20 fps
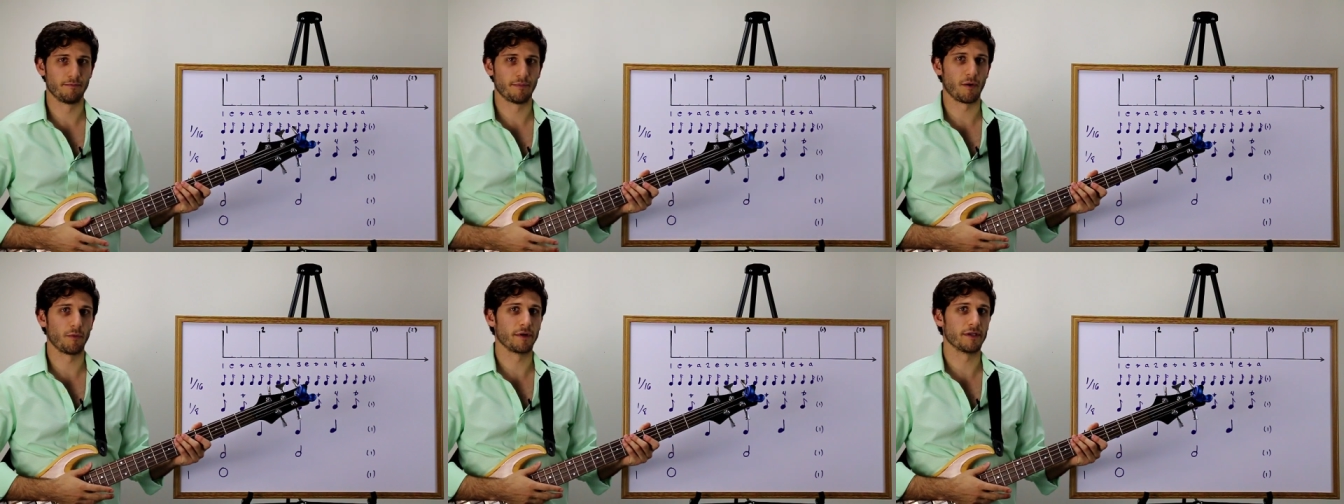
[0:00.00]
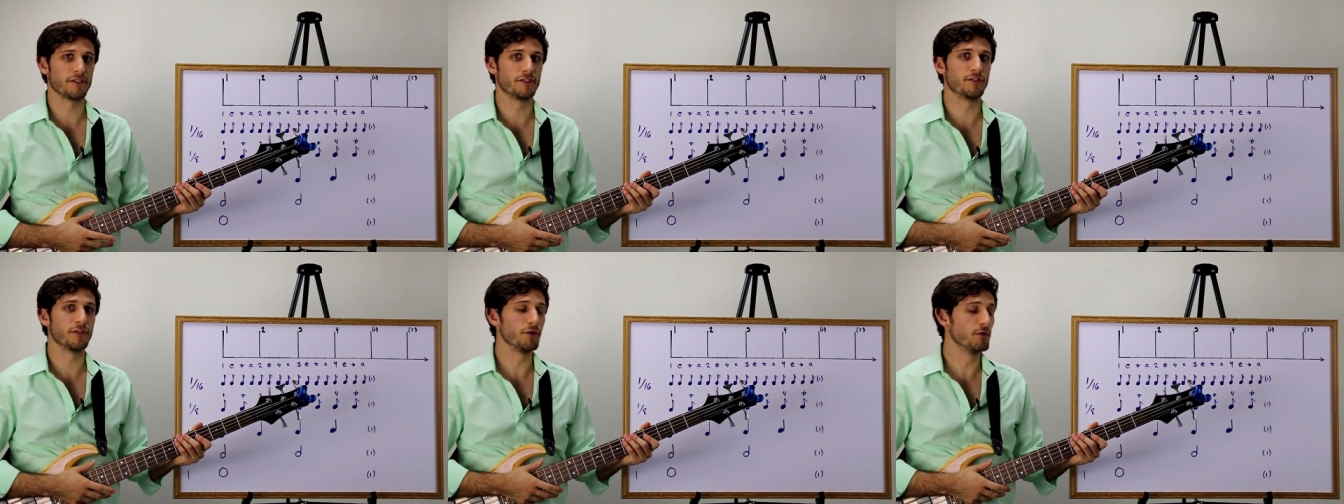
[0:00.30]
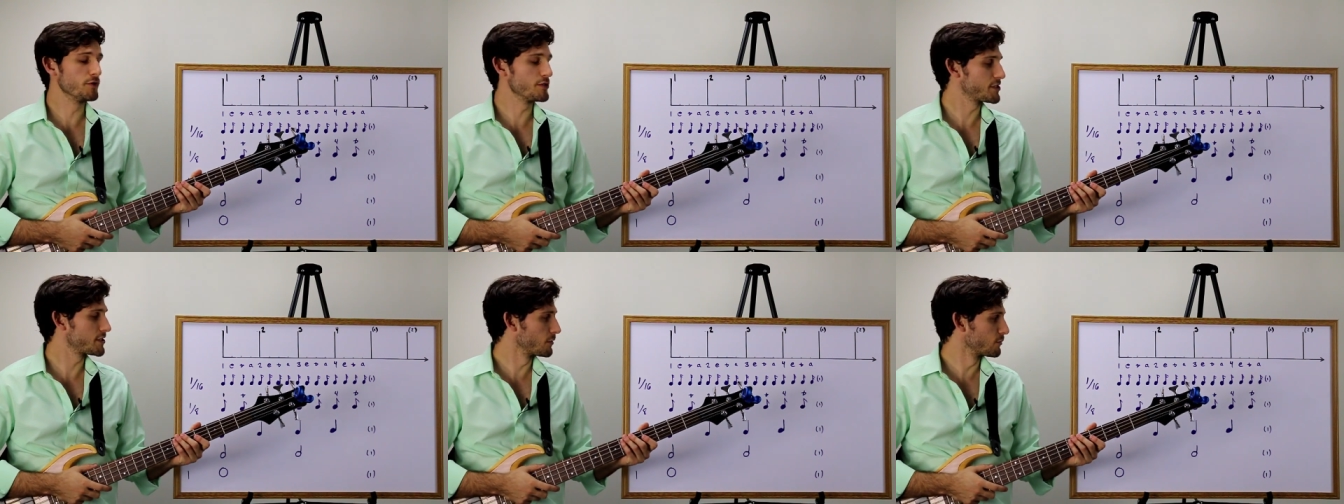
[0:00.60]
but we
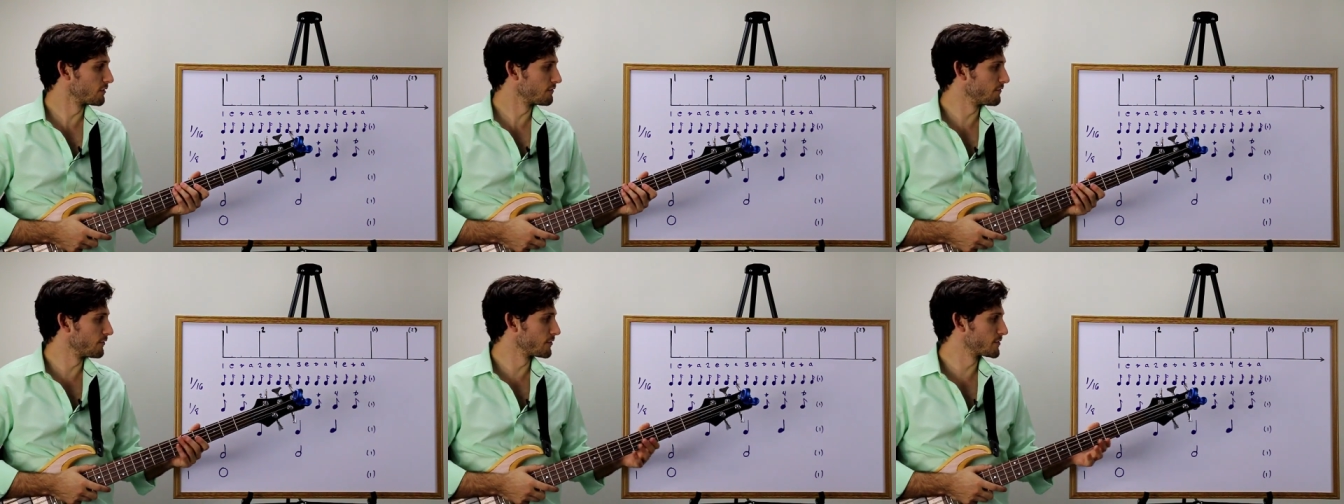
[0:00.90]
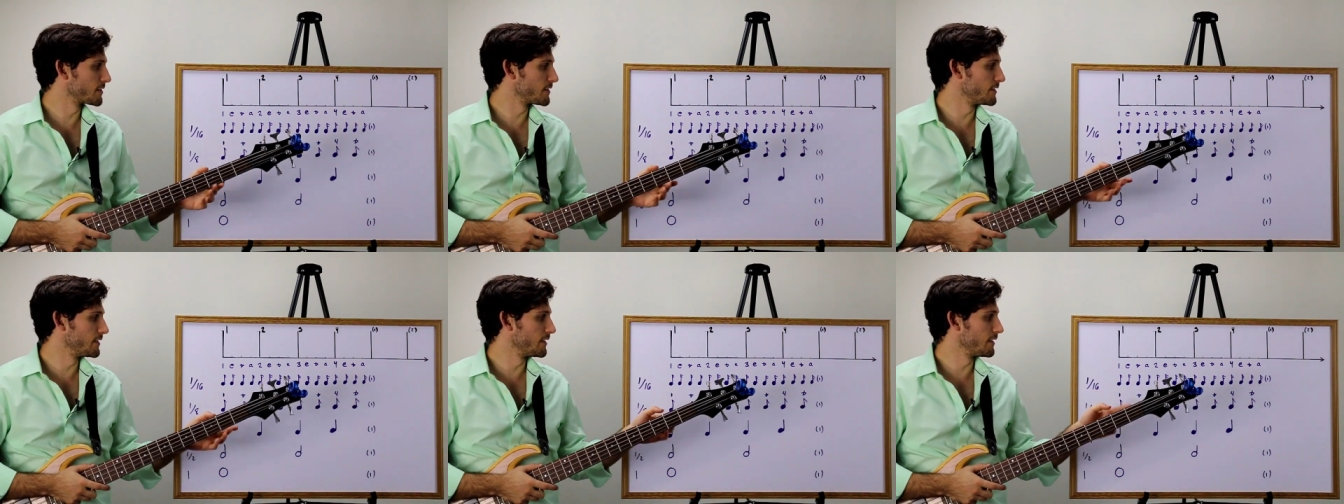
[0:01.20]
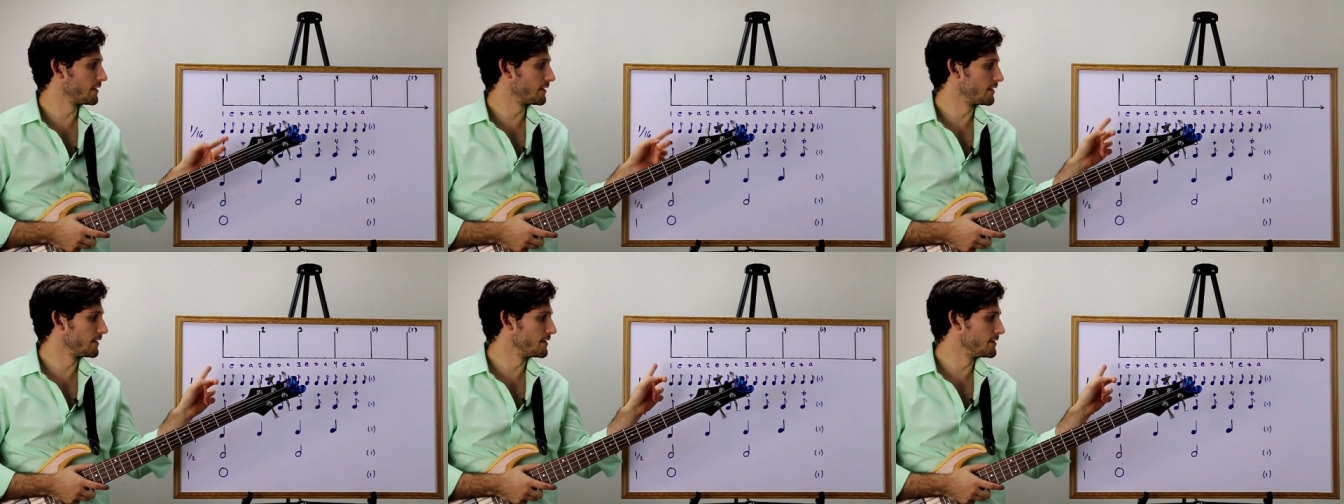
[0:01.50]
do still refer to
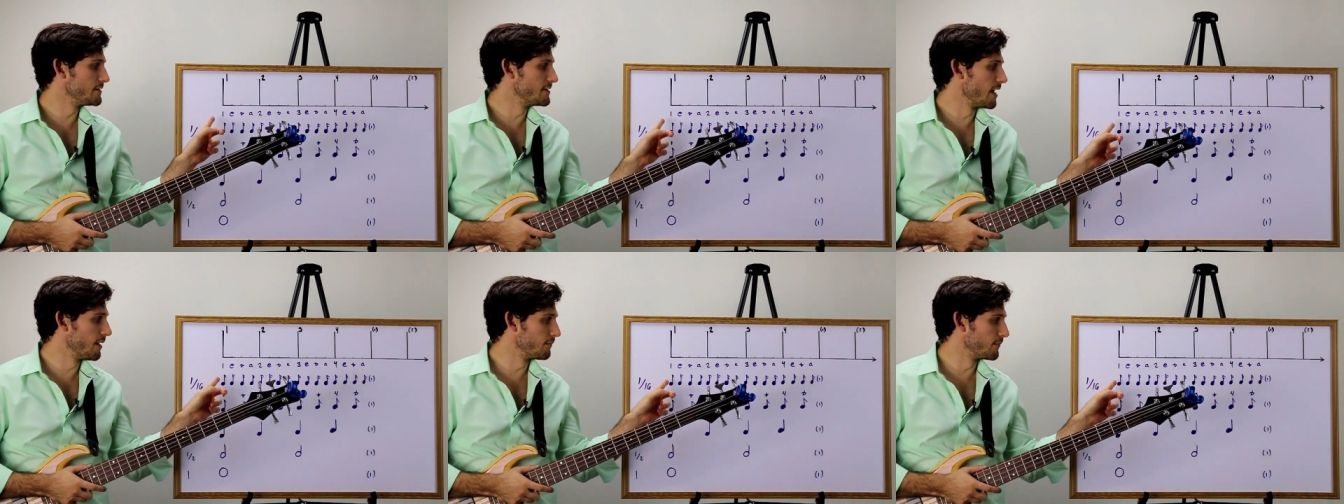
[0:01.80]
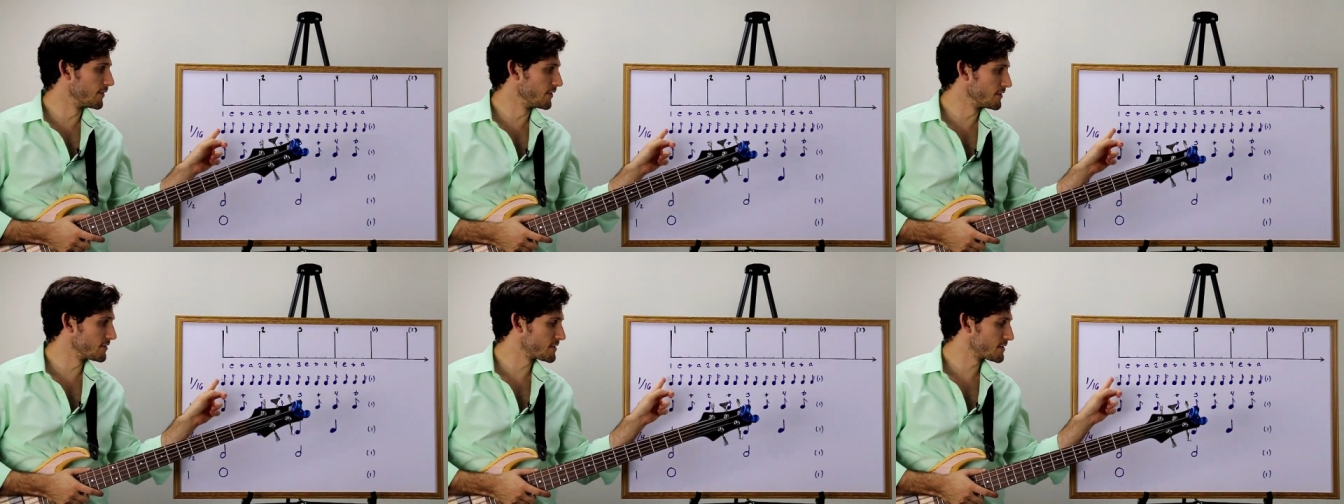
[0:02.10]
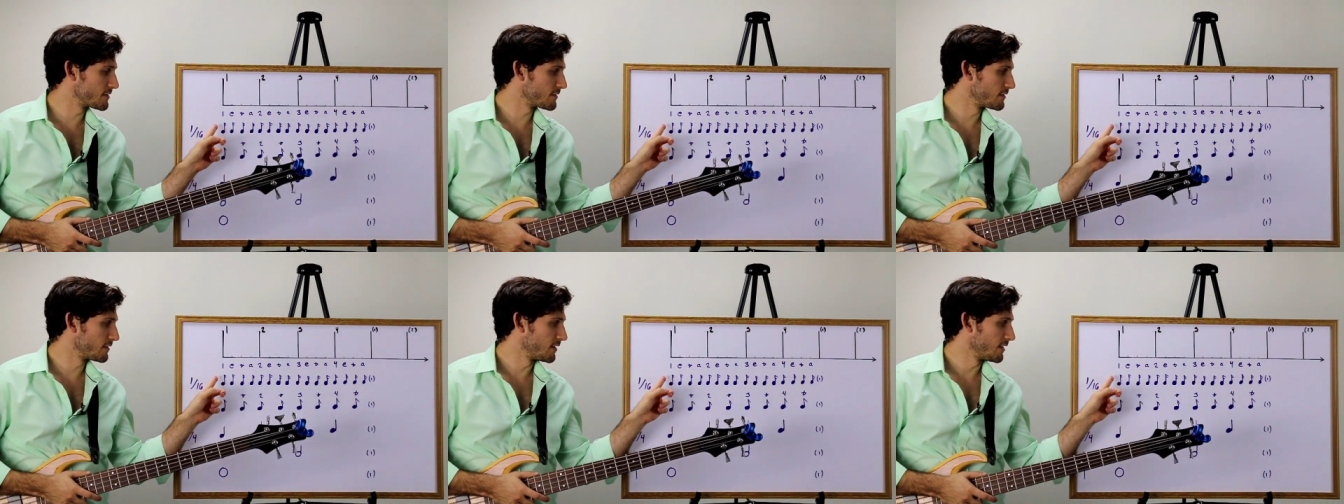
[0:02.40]
the
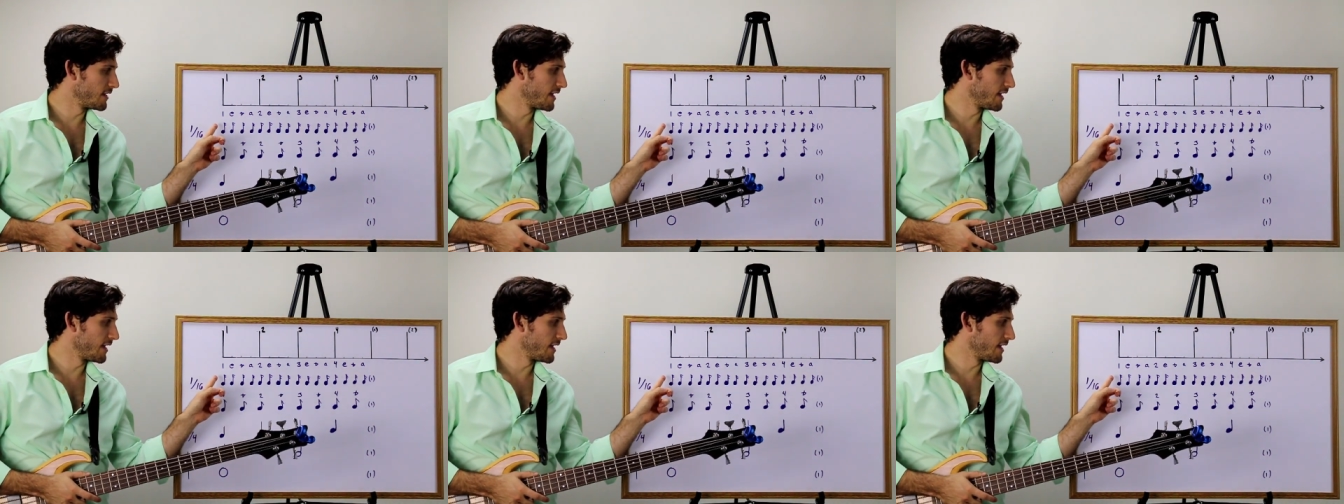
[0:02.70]
numbers